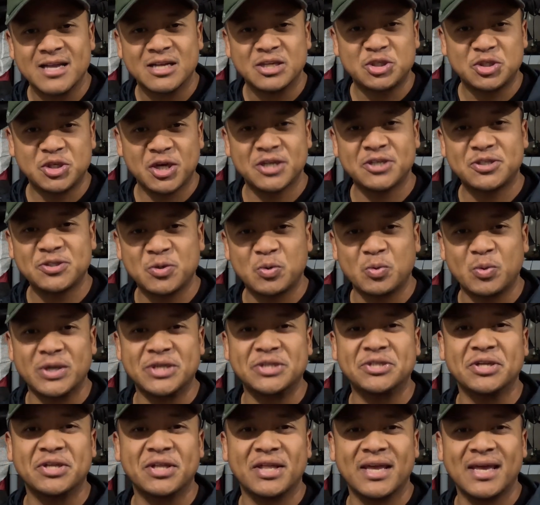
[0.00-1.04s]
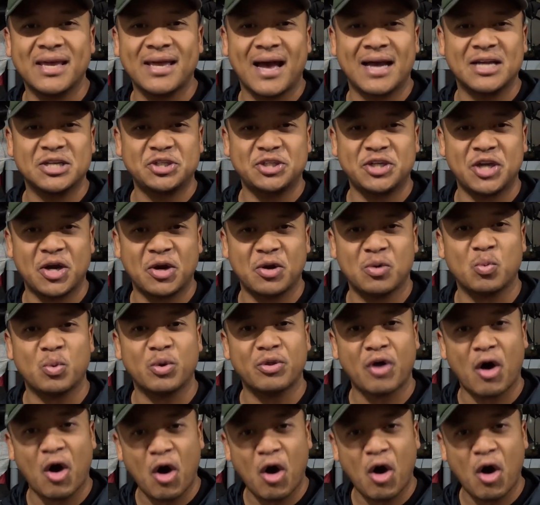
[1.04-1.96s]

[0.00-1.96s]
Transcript: Just recently, I shared with